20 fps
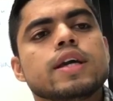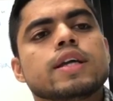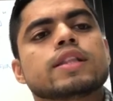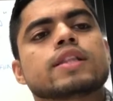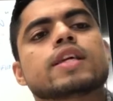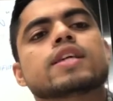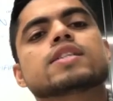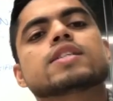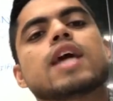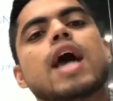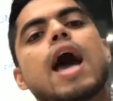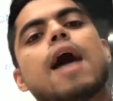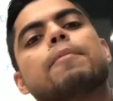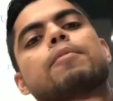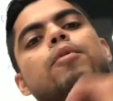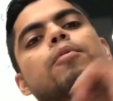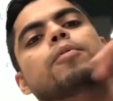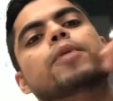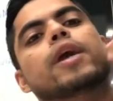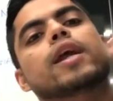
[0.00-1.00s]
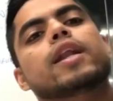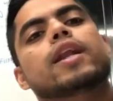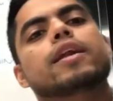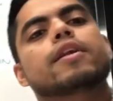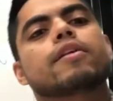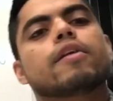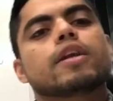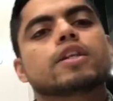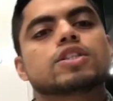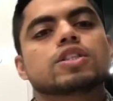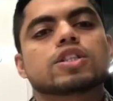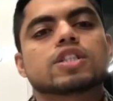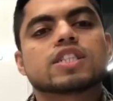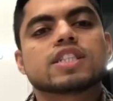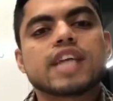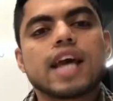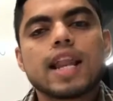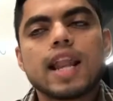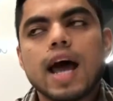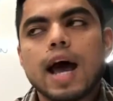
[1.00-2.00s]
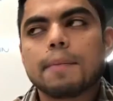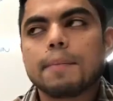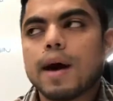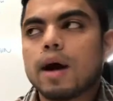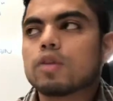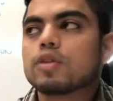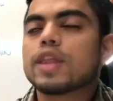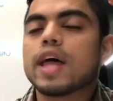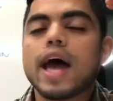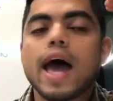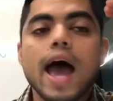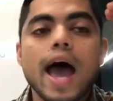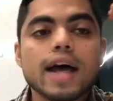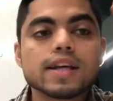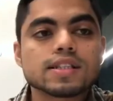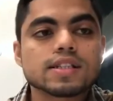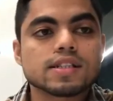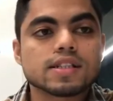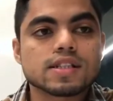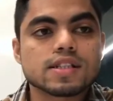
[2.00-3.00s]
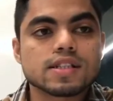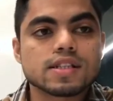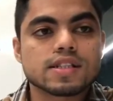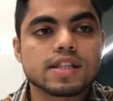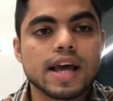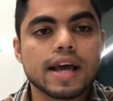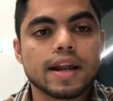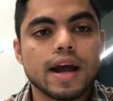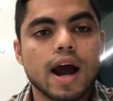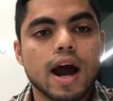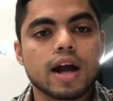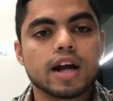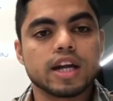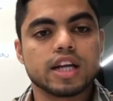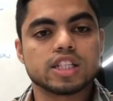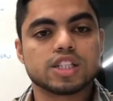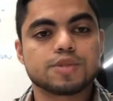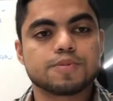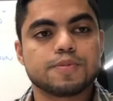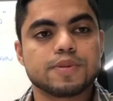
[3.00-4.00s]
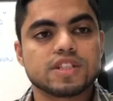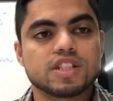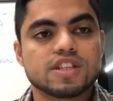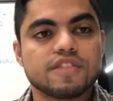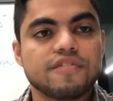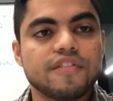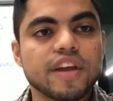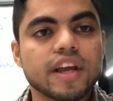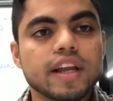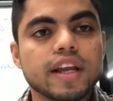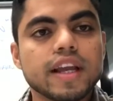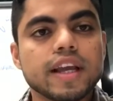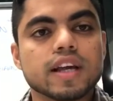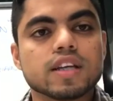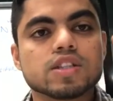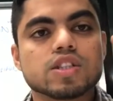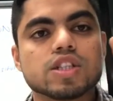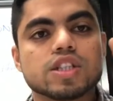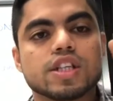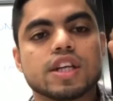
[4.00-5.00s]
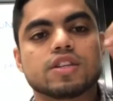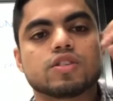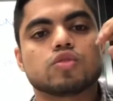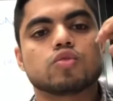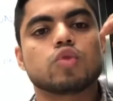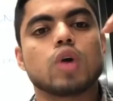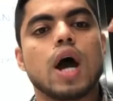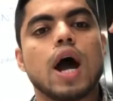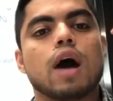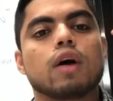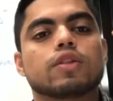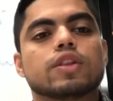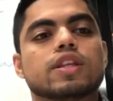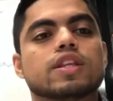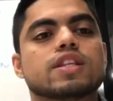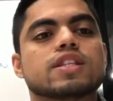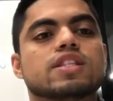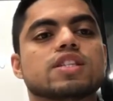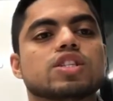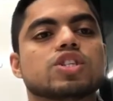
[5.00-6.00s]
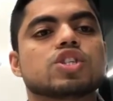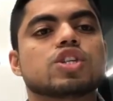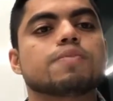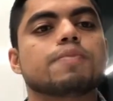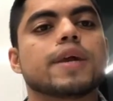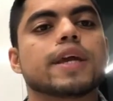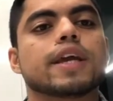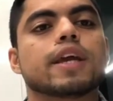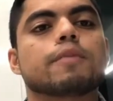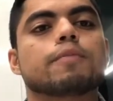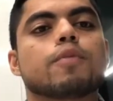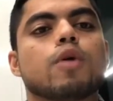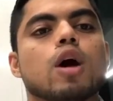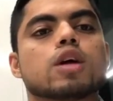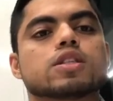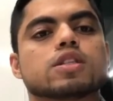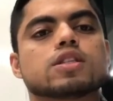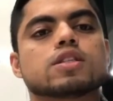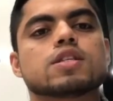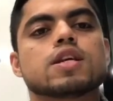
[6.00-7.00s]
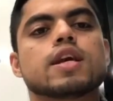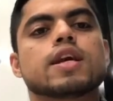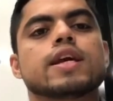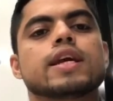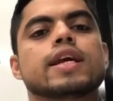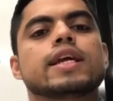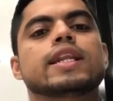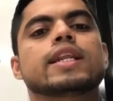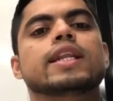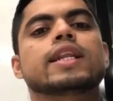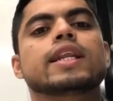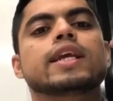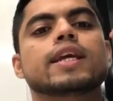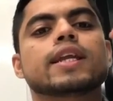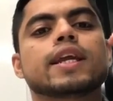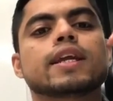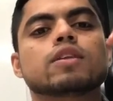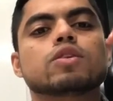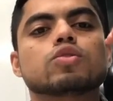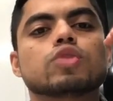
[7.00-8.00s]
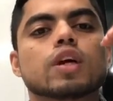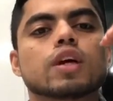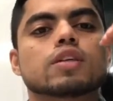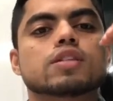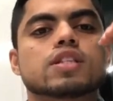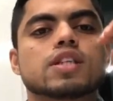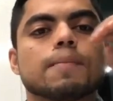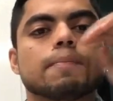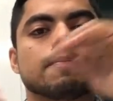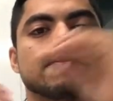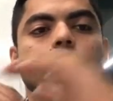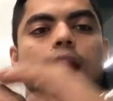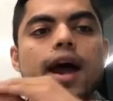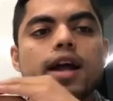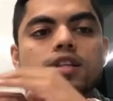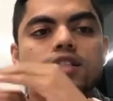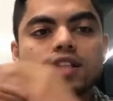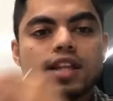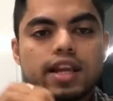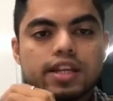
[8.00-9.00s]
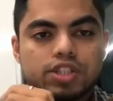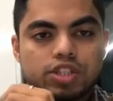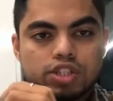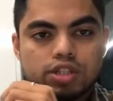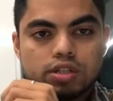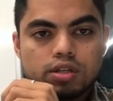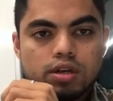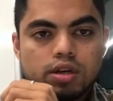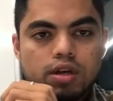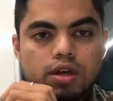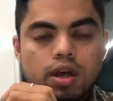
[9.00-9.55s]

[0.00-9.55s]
This appropriate literatures tell about the assets that are specifically considered throughout the decision-making process leading to the supplier selection.